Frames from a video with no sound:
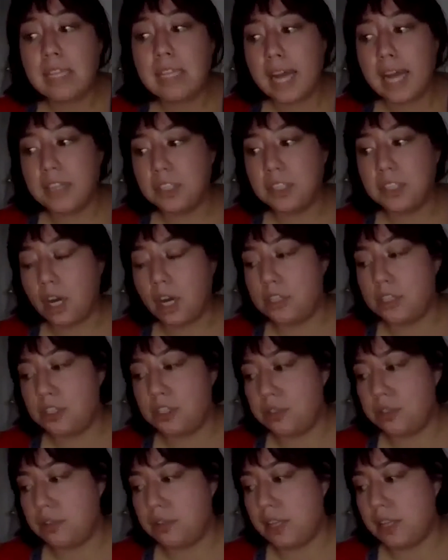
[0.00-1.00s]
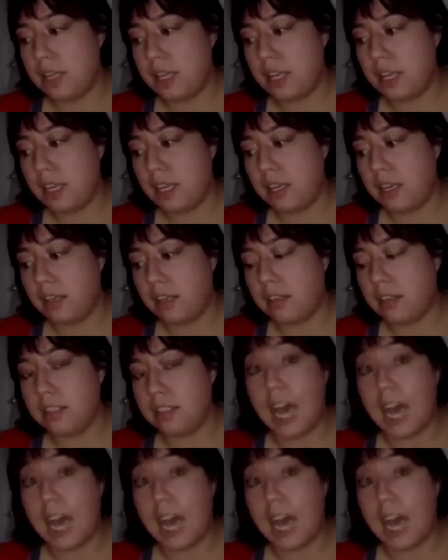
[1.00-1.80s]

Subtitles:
latch on to the